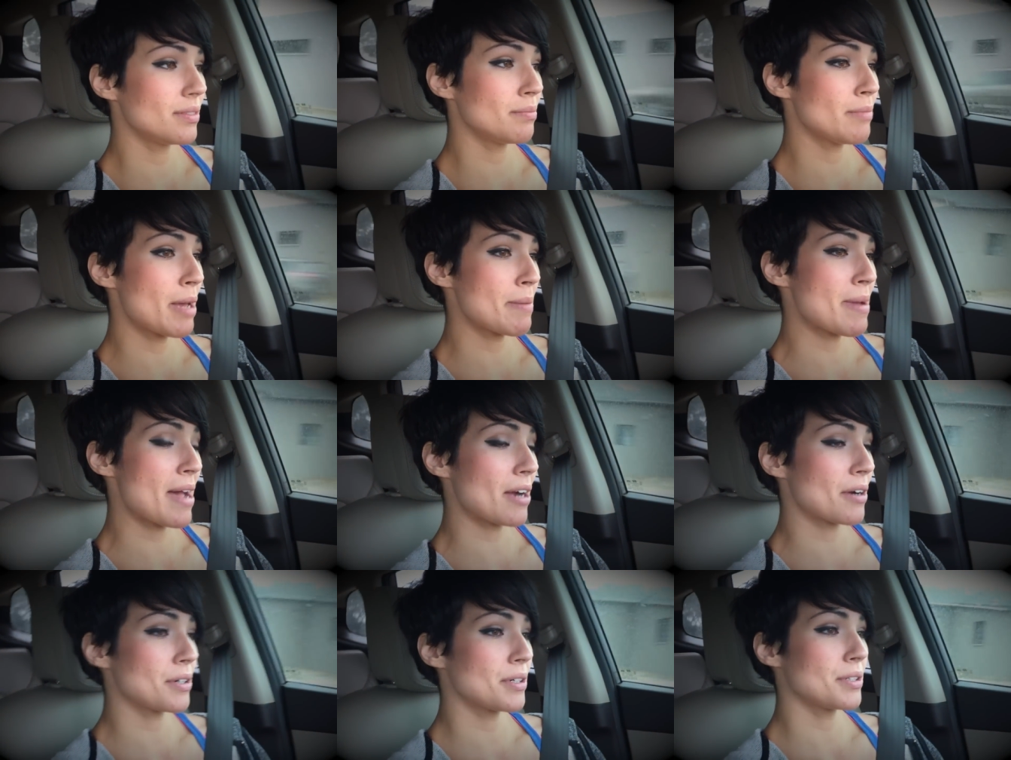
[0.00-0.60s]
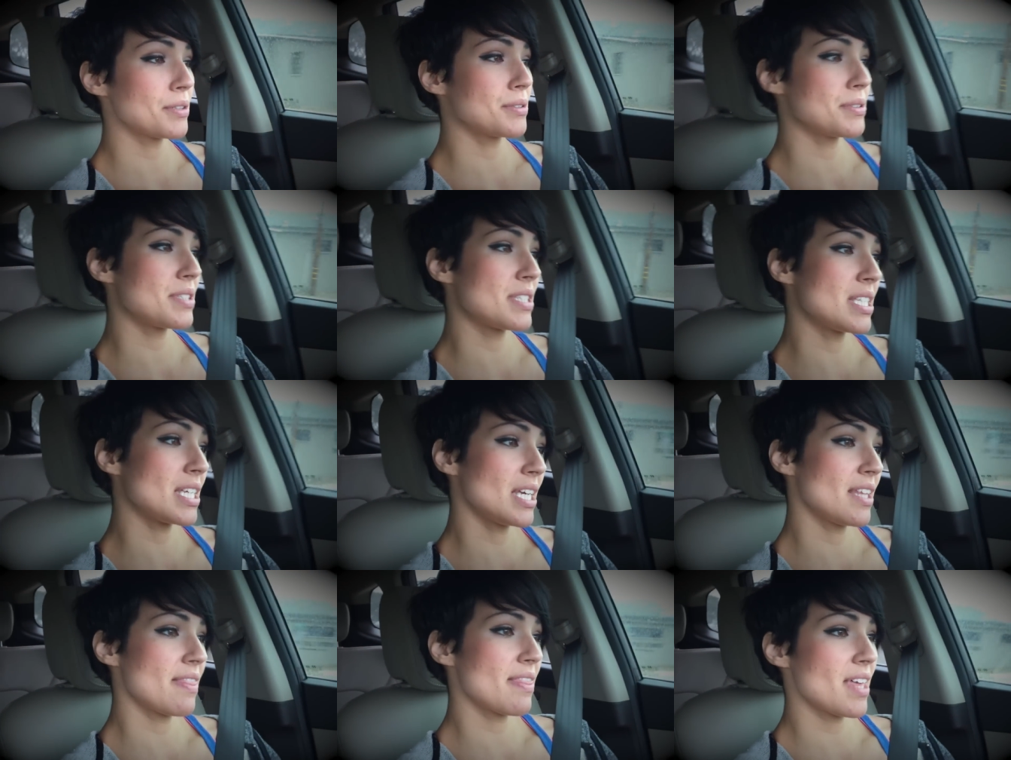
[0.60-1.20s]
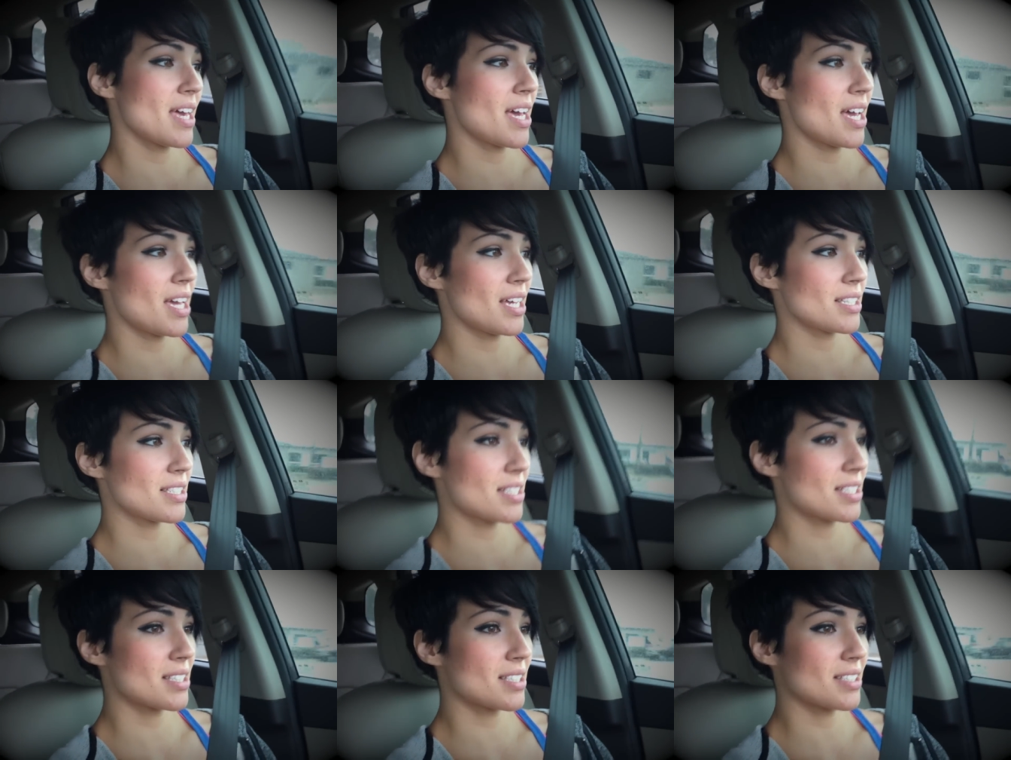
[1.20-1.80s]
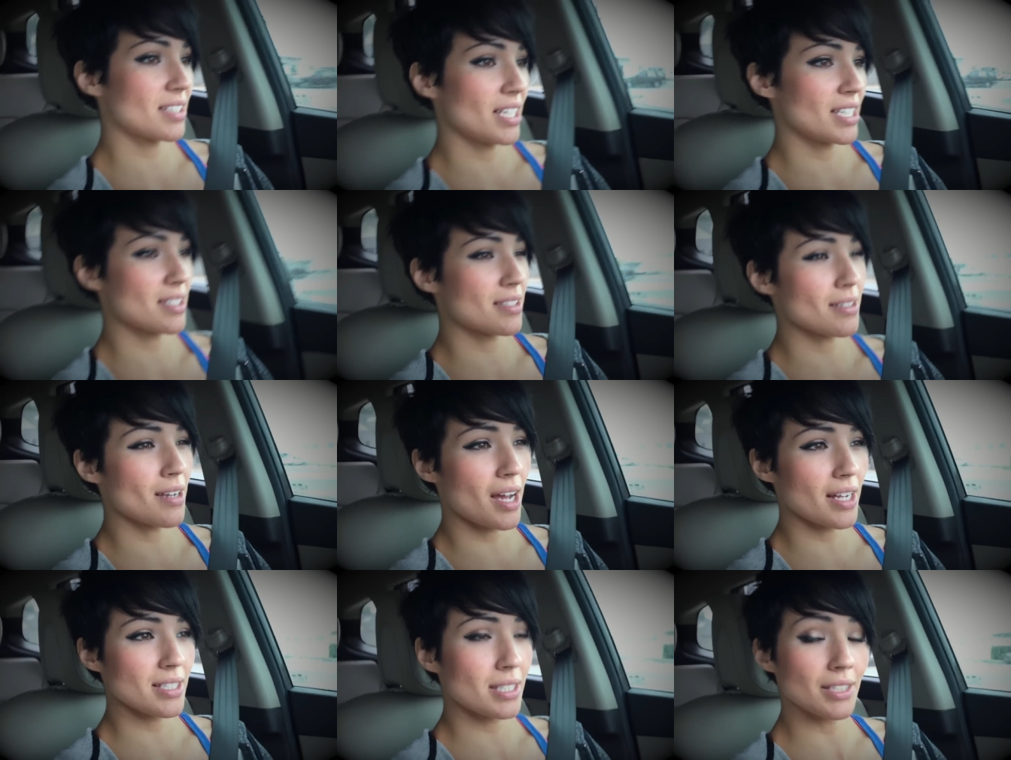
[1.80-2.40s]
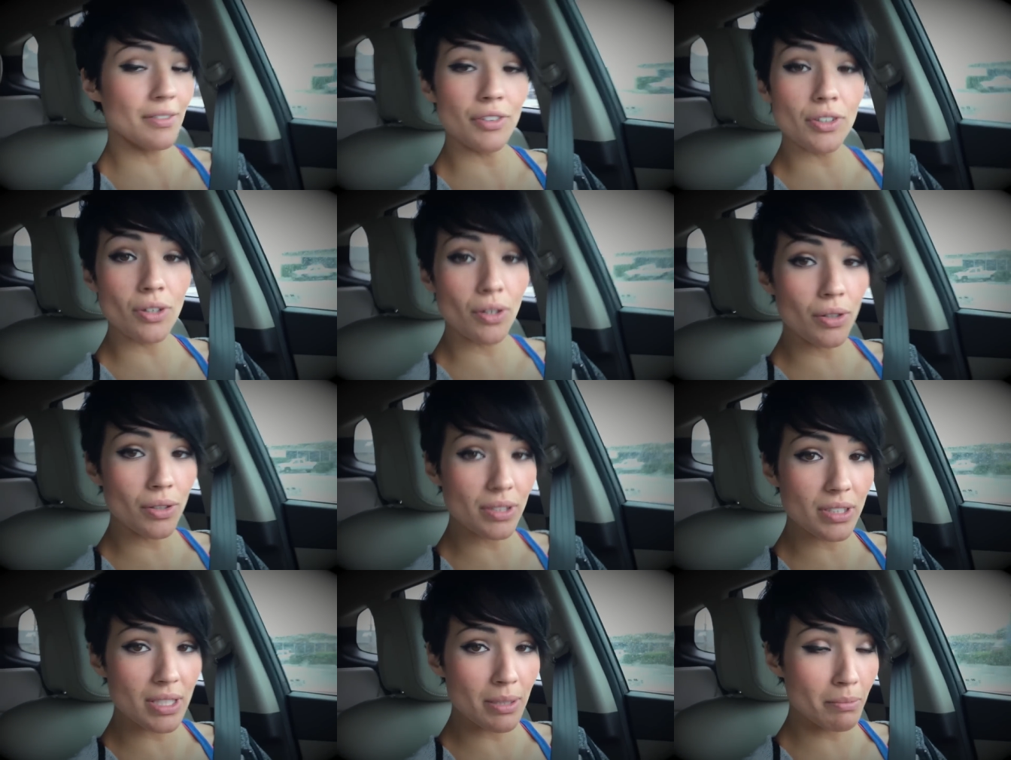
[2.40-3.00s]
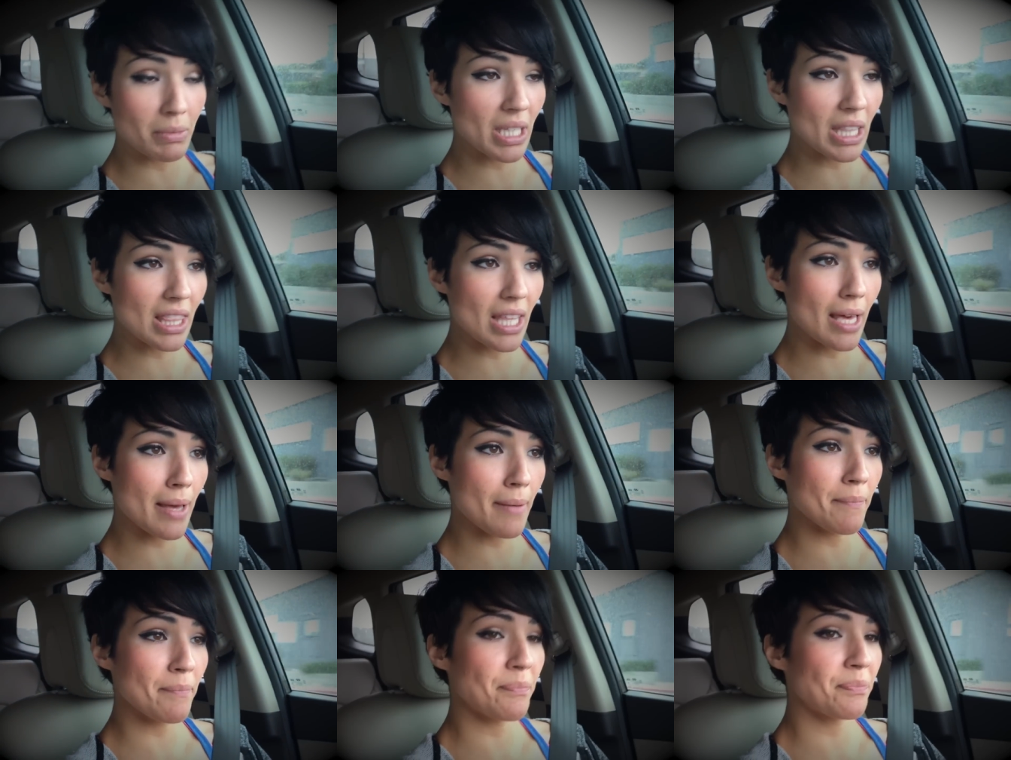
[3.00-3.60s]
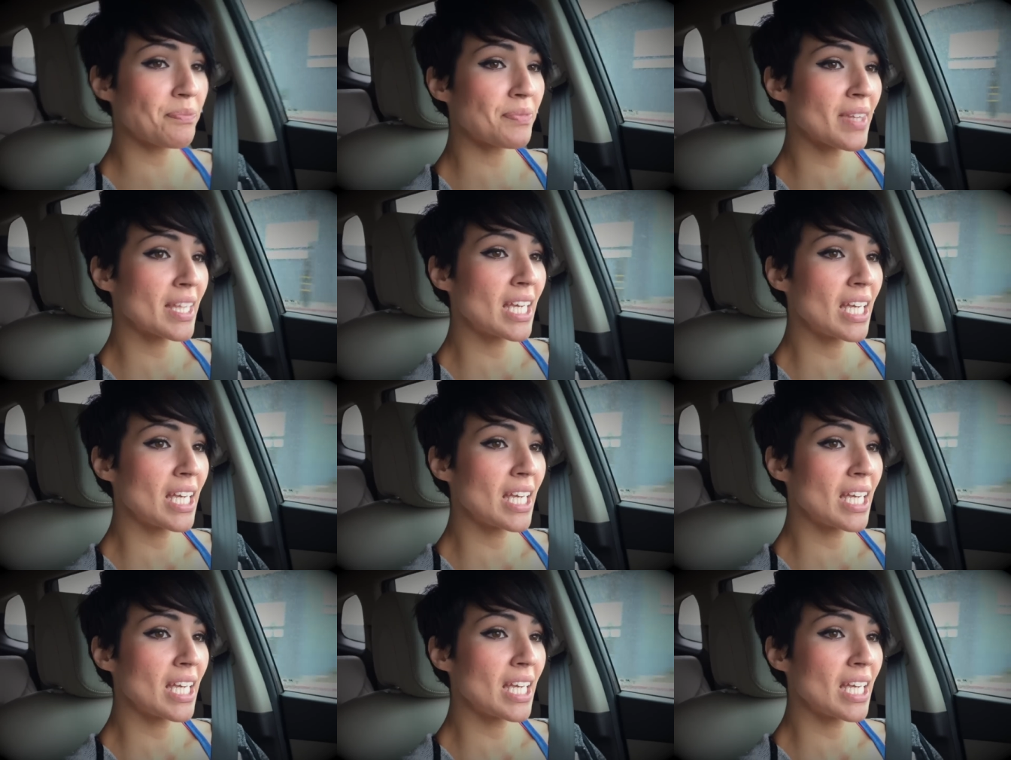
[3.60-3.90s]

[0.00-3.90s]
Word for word: my macros in that it's not difficult to meet them